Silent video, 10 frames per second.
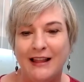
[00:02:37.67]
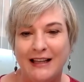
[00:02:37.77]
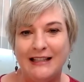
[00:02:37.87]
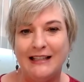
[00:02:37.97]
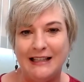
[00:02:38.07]

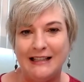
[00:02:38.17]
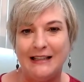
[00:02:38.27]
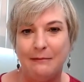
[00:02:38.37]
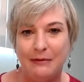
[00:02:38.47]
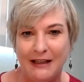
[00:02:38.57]
this is
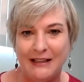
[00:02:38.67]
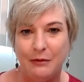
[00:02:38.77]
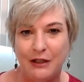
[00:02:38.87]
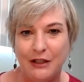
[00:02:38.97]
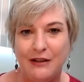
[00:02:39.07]
the place
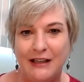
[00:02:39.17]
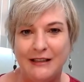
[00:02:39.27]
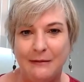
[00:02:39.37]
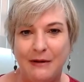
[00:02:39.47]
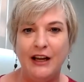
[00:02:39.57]
where you need
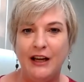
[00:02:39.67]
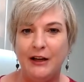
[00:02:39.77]
to be.